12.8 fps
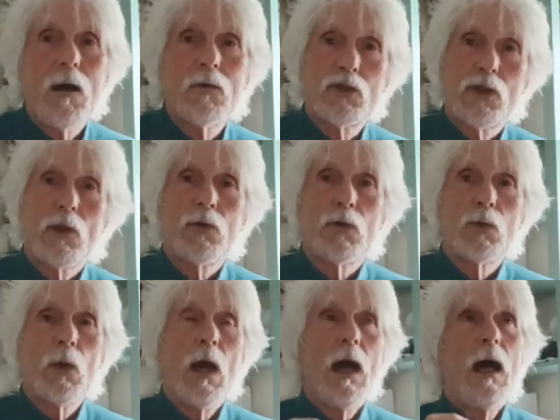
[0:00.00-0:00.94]
I'll show
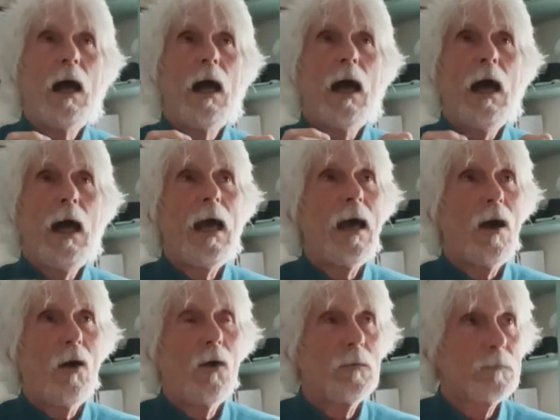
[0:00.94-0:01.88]
you
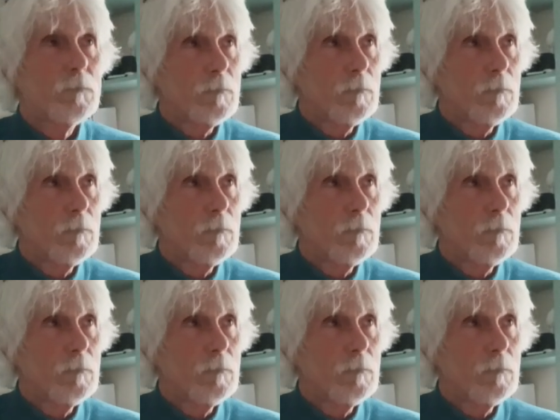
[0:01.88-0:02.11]
how